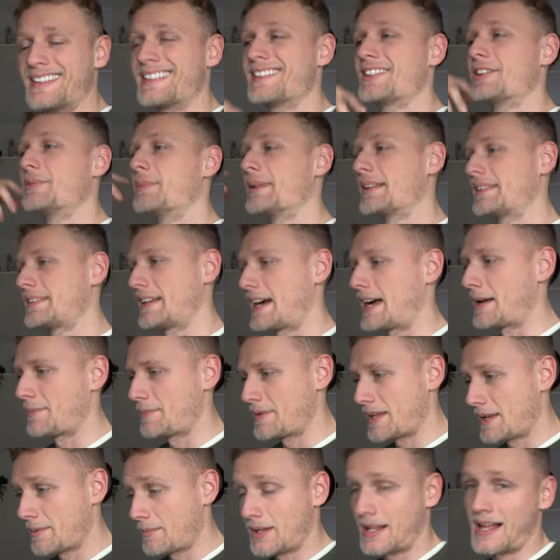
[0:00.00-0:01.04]
into my
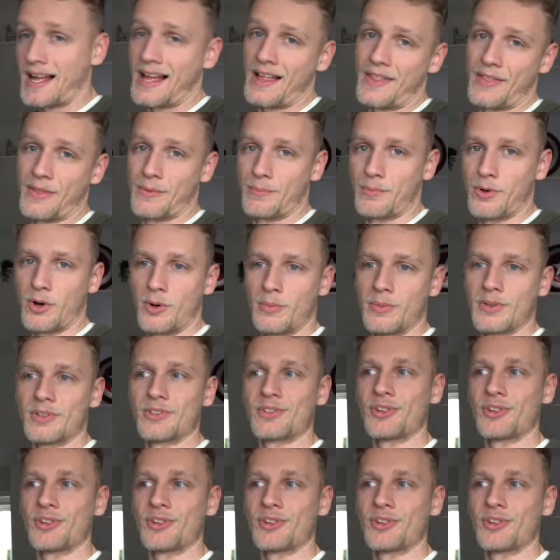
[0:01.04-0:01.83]
timetable at the moment.